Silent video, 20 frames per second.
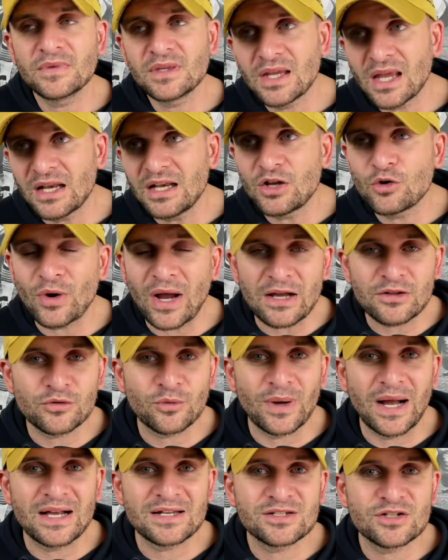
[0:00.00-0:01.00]
Can he crack the
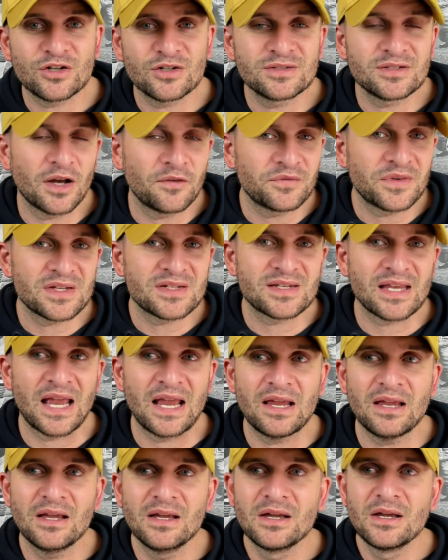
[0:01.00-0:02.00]
roster? Tough to
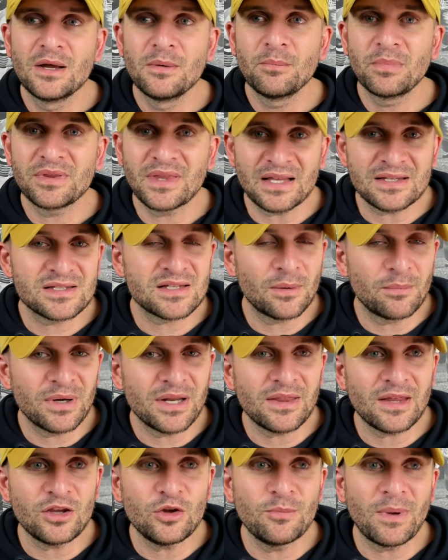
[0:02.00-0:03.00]
say. But that's somebody
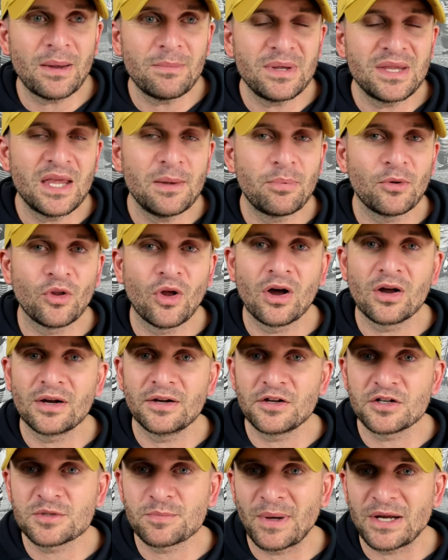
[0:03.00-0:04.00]
that you maybe keep along
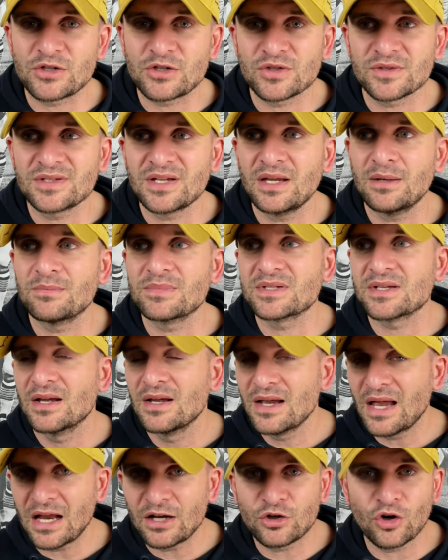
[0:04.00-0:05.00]
on your special teams
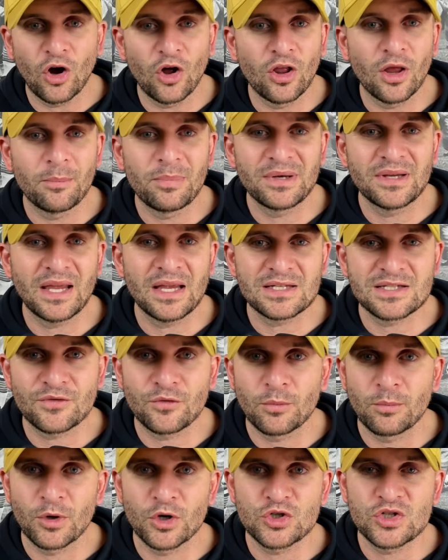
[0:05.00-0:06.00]
and call up in case of
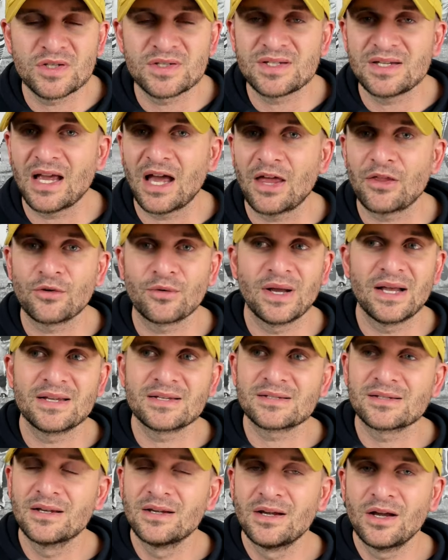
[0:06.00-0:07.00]
emergency, either
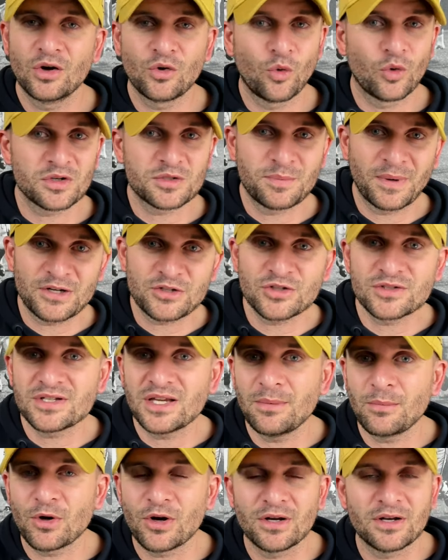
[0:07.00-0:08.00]
as a core special
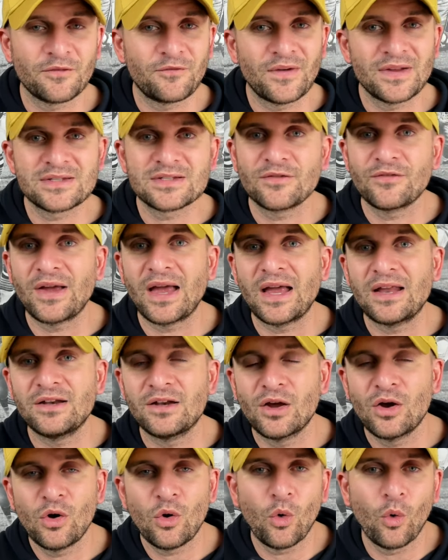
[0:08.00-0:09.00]
teamer, a defensive end,
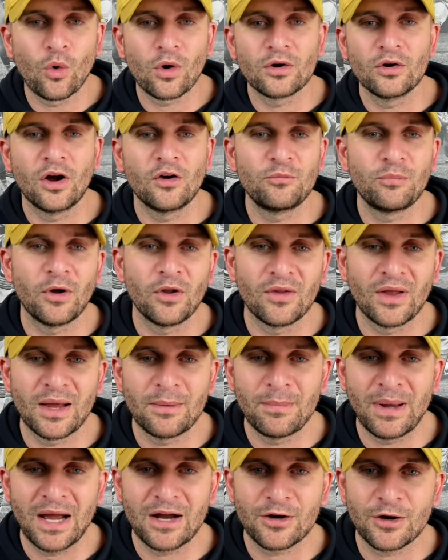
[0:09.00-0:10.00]
or an off-ball
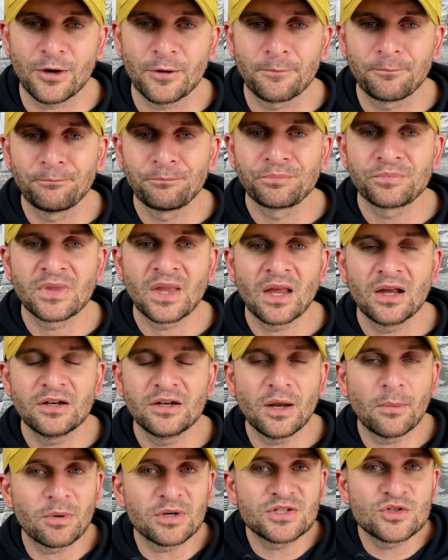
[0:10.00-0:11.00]
linebacker.
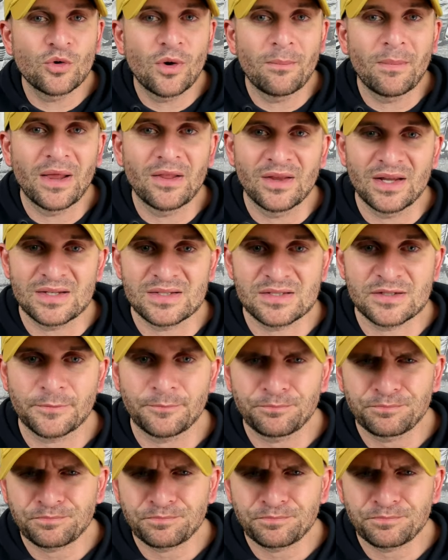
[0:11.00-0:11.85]
Number two on my list,